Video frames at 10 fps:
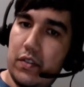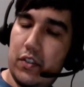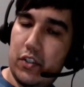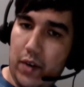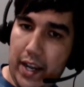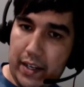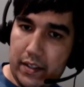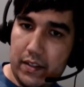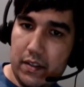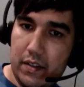Try it.
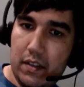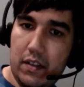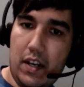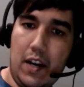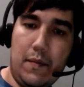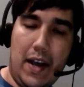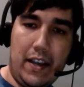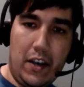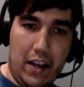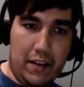
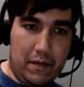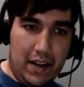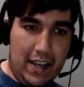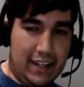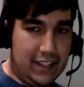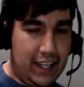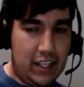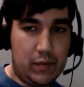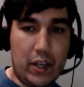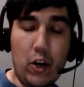I hate to say
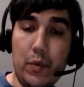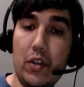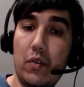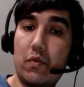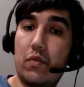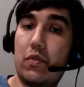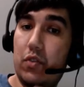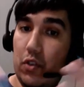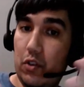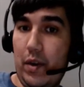this, but I hope you don't
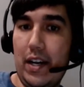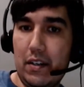do well.